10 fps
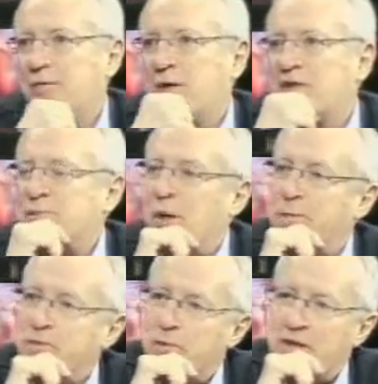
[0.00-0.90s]
or gets
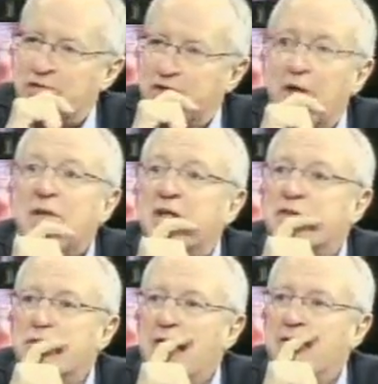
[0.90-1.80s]
bombed or arrested, I think
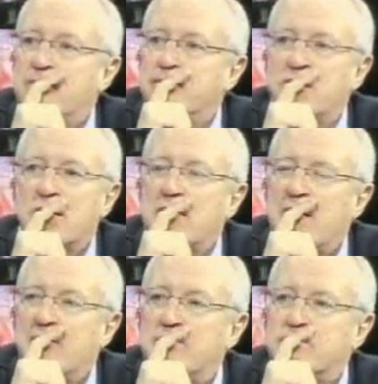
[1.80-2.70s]
it's irrelevant, totally
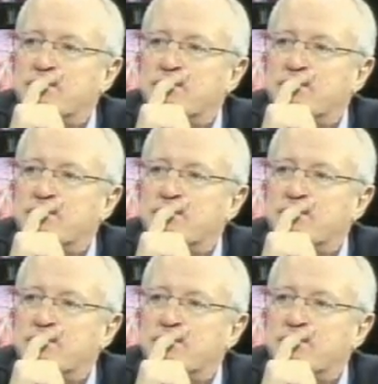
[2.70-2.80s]
irrelevant.